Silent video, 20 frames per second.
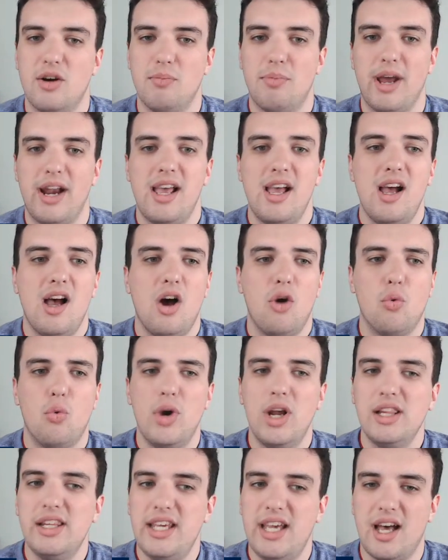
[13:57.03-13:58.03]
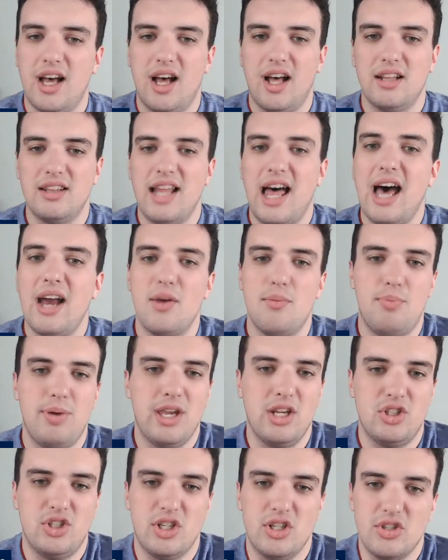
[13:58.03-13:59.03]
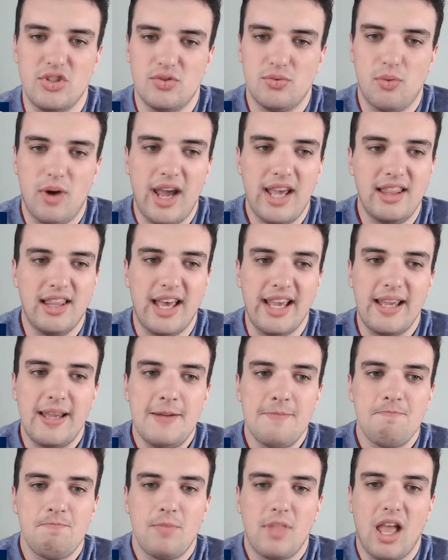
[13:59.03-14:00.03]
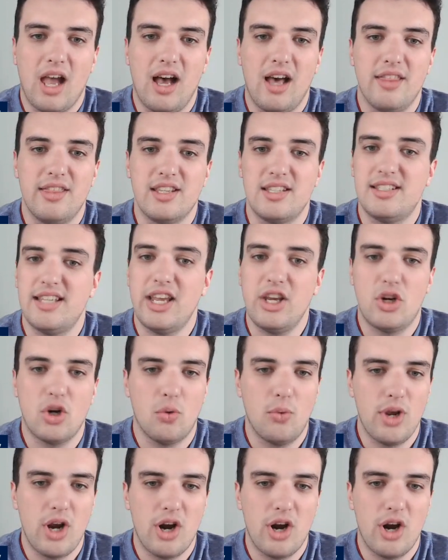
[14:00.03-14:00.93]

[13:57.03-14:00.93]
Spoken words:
But really, a lot of pitches, right? Like the sinker, we